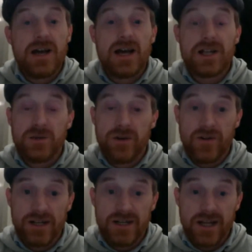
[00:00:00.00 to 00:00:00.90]
So we
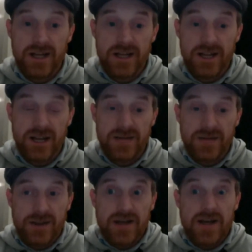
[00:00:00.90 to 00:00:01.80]
released that today.
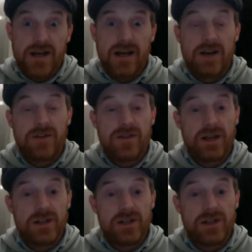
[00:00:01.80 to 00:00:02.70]

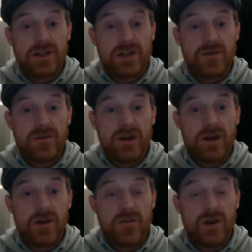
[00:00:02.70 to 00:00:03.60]
That's so
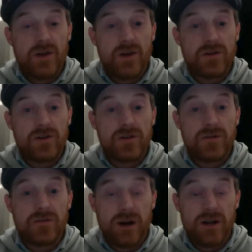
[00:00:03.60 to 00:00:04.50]
when you go
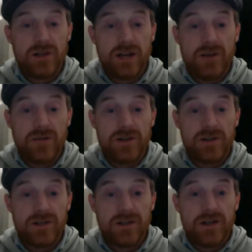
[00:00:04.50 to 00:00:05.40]
to
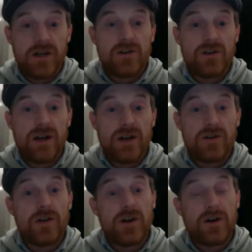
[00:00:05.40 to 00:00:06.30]
Canvas, you'll now
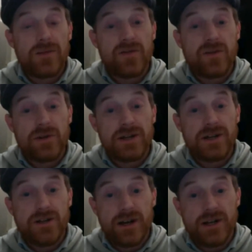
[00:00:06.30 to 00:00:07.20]
no longer be forwarded
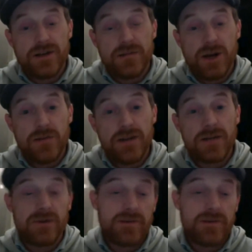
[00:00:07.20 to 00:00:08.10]
directly to the marketplace,
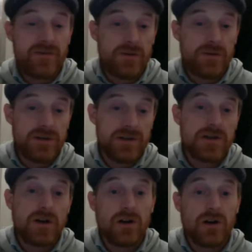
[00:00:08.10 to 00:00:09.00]
but you'll be forwarded to
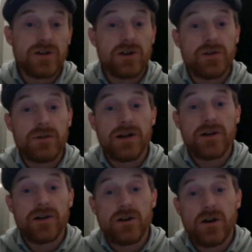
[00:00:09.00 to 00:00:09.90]

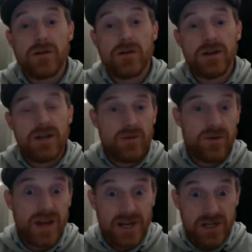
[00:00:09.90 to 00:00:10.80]
logon.oplerno.com
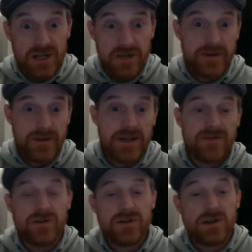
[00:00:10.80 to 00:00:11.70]
with a HTTPS,
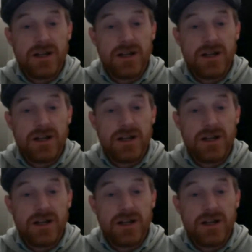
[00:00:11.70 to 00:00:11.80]
of course.